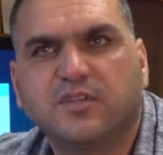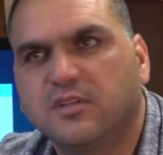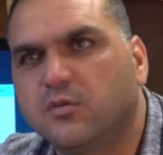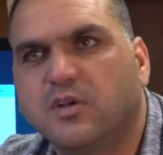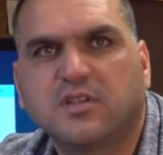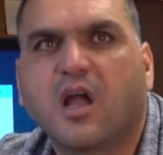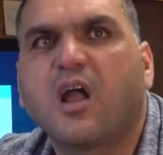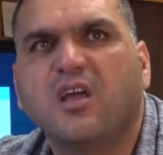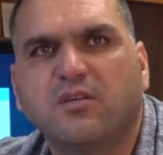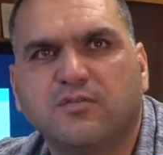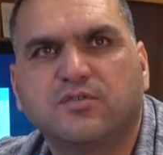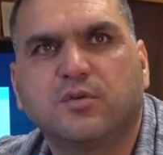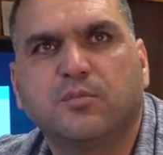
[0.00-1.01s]
It was a kind
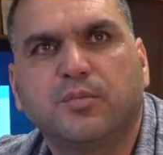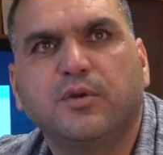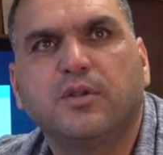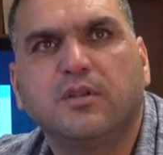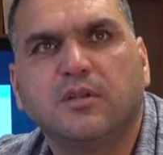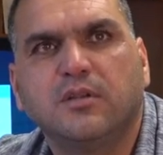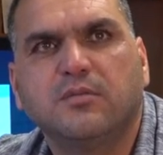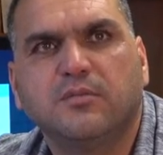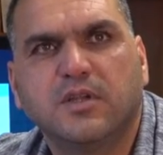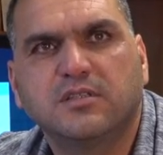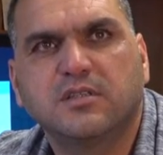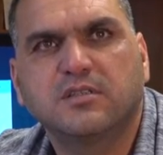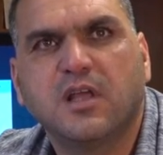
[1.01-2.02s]
of simple,
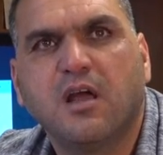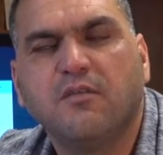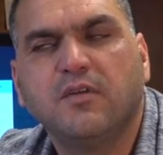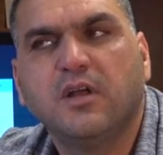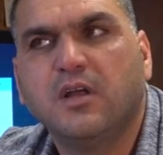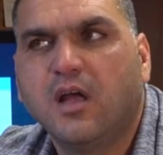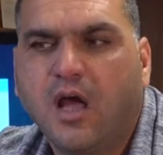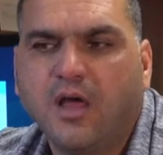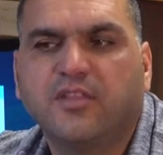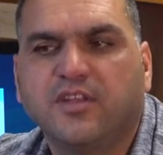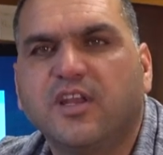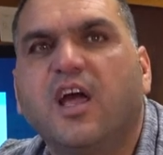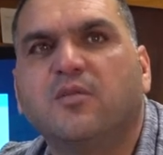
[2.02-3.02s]
basic stuff. Mm-hmm. And
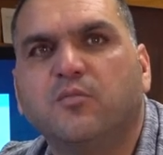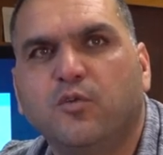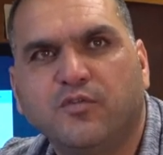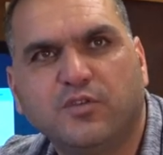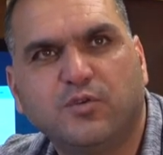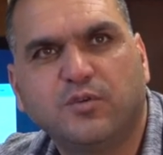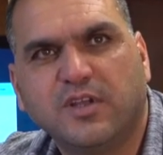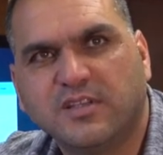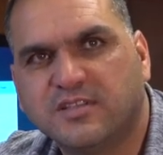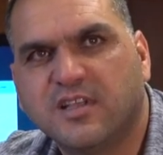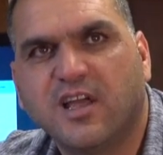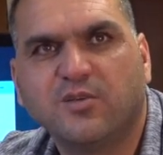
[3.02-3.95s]
then I moved to Yazda.